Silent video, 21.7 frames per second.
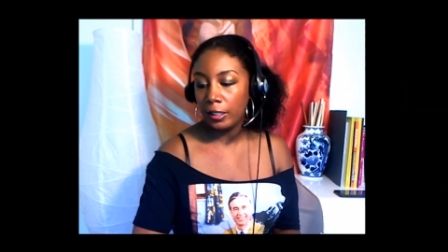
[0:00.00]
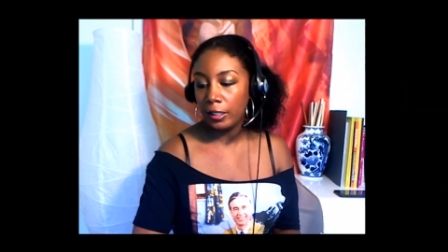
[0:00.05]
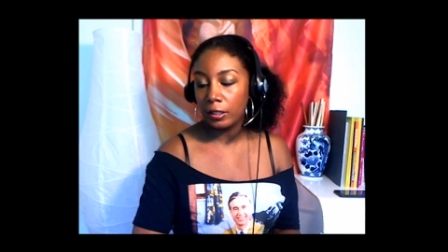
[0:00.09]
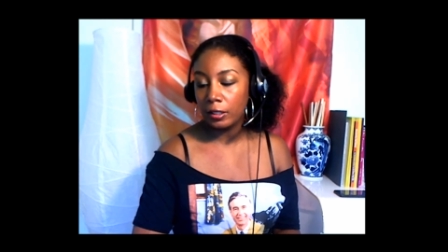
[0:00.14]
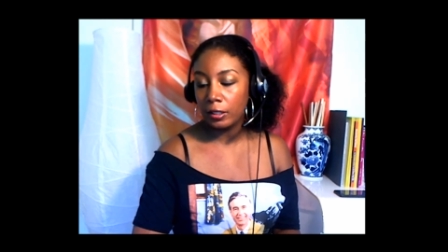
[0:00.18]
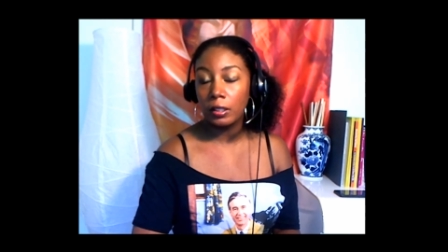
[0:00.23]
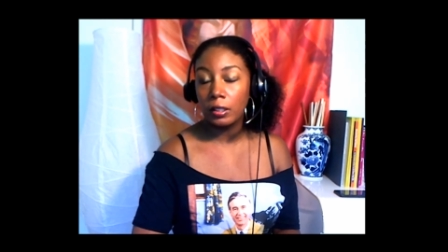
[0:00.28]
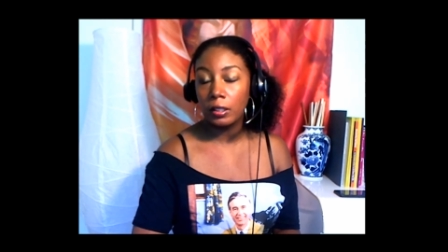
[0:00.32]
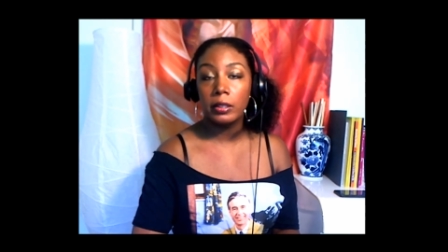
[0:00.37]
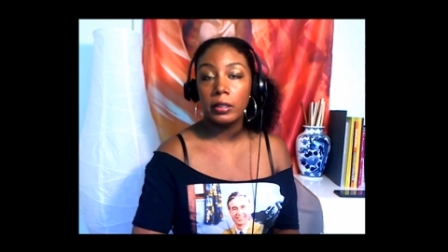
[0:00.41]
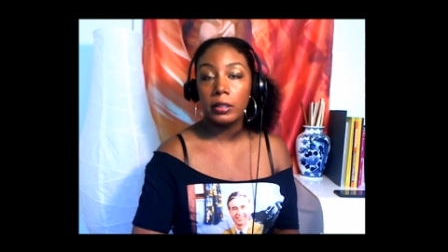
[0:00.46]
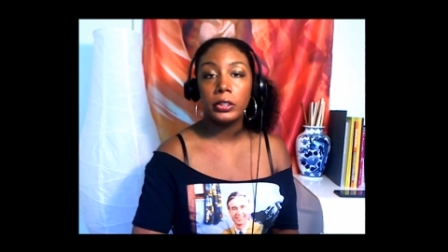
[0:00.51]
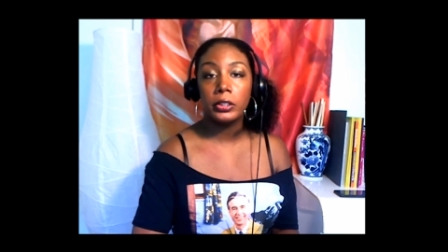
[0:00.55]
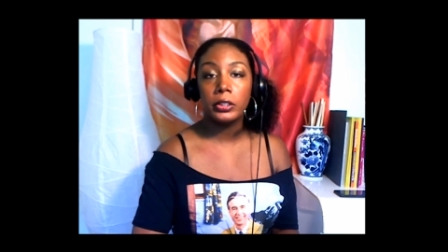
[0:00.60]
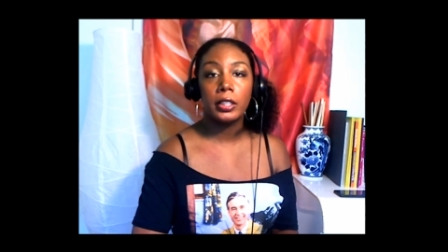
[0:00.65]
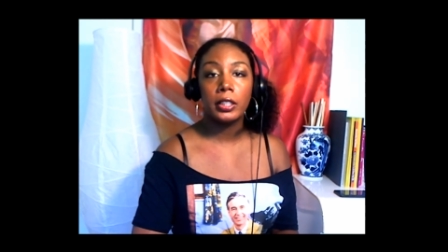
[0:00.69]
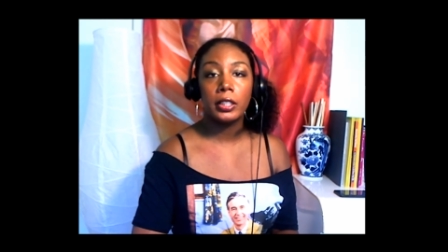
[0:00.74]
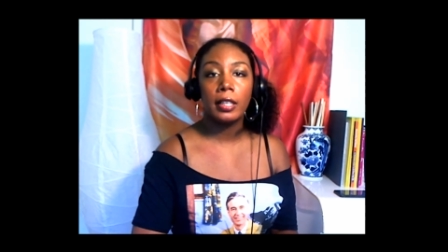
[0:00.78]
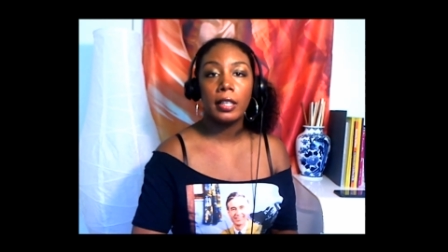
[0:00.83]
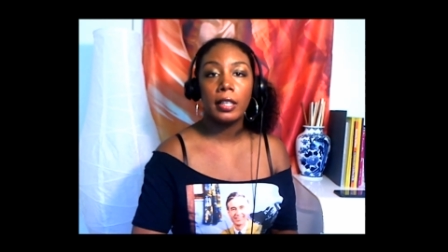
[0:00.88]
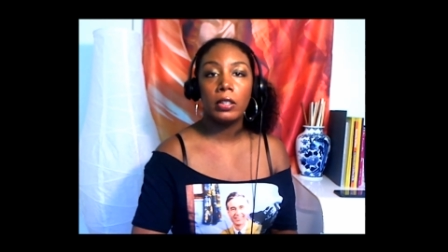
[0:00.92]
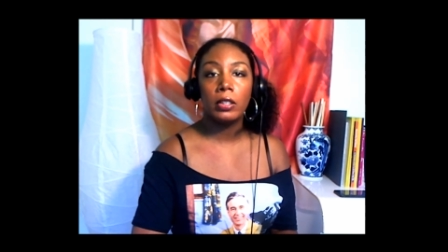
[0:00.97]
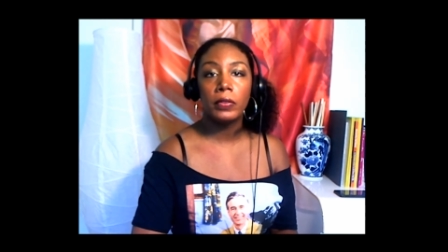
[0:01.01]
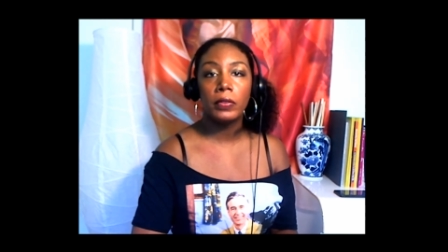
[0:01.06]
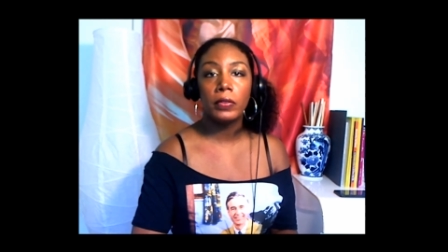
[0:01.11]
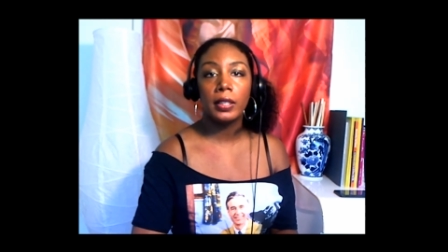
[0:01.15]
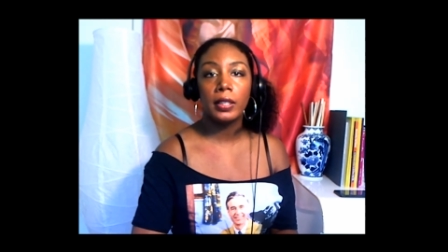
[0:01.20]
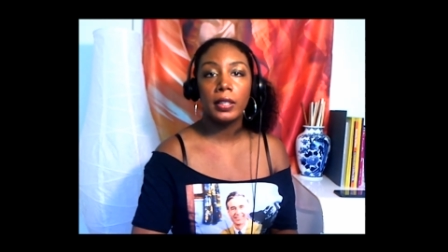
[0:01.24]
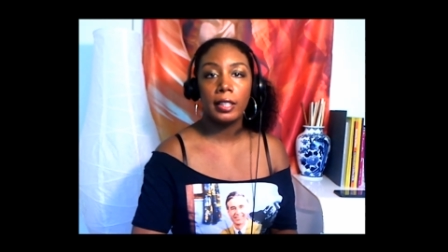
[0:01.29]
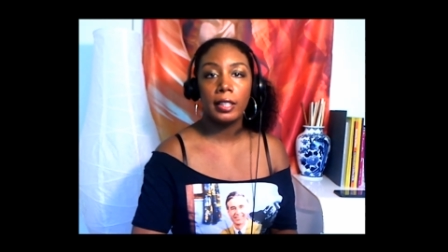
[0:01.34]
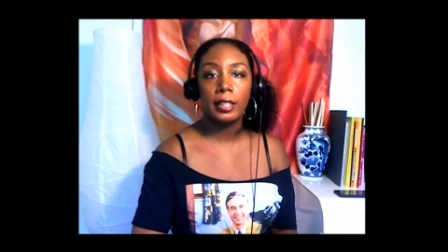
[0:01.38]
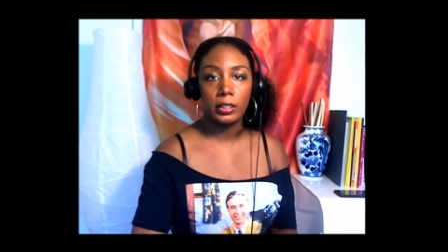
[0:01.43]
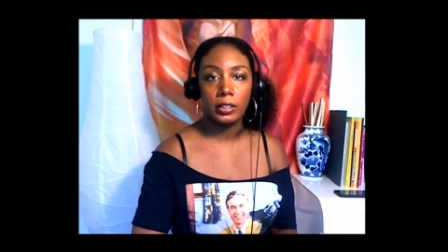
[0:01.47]
conclusion that over
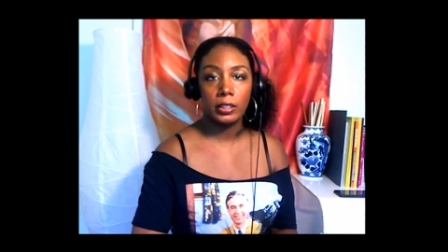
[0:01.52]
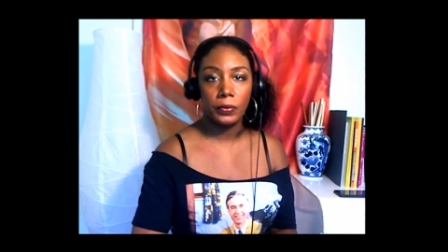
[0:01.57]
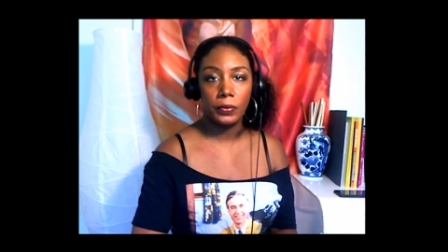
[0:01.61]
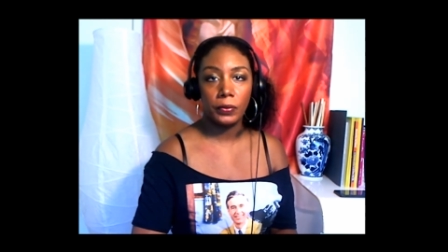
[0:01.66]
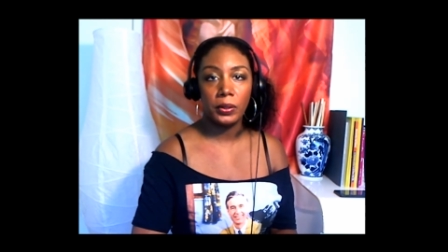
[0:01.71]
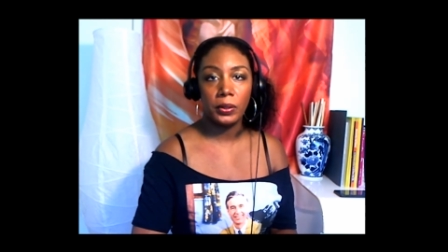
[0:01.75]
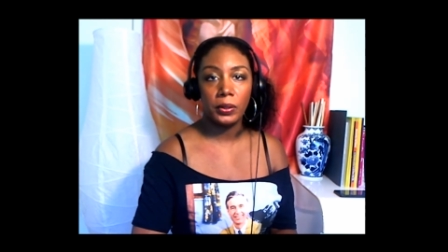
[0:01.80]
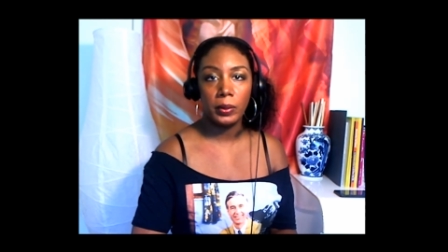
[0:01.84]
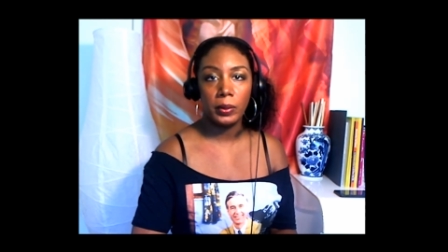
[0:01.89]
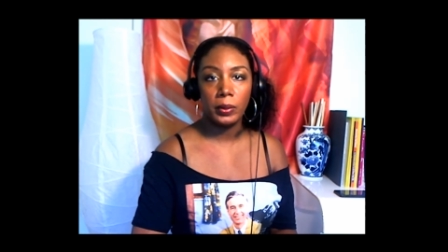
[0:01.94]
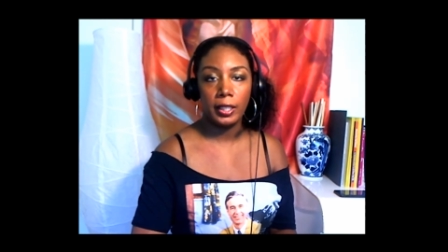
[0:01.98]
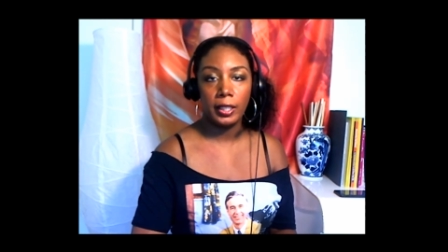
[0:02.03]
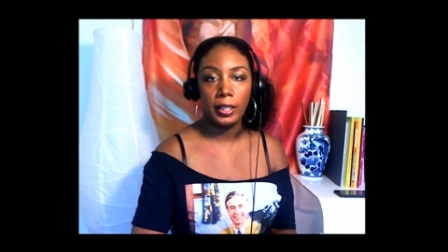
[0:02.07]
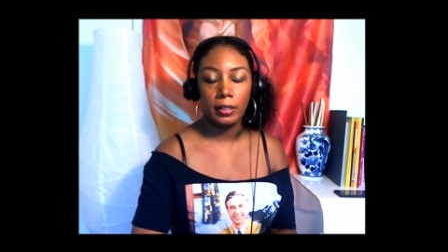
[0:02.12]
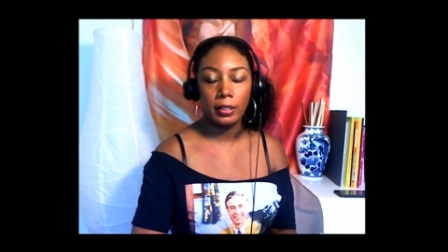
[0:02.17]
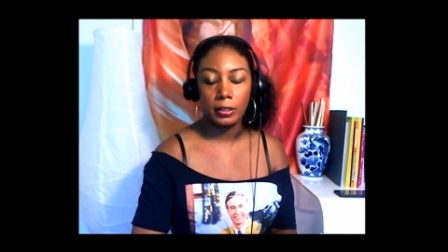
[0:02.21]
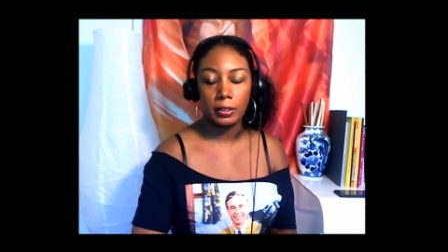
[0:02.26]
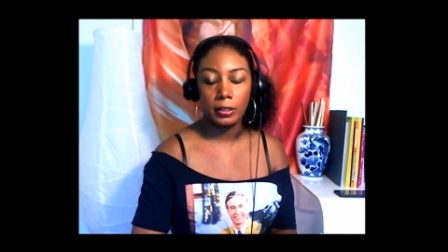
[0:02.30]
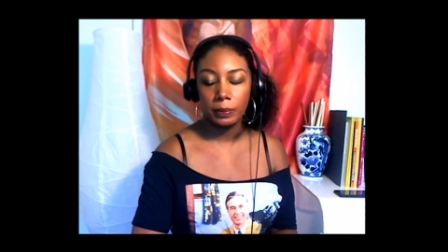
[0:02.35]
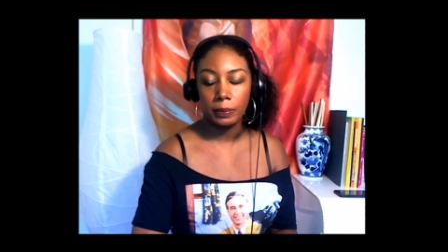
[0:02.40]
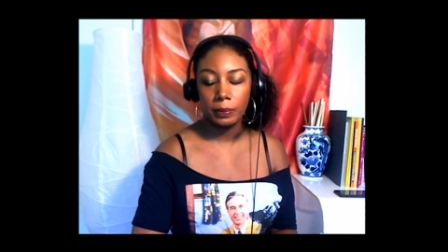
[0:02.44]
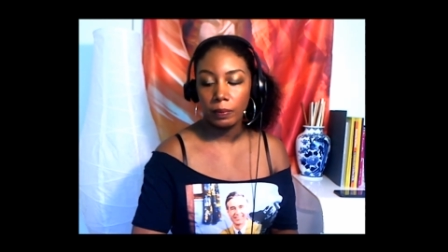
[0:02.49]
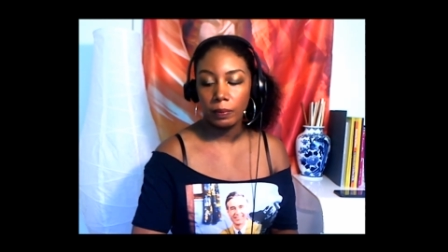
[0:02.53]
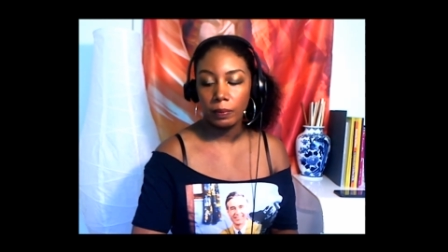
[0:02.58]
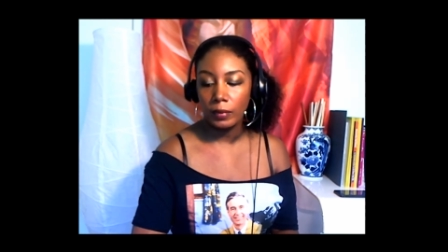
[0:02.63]
the next few weeks,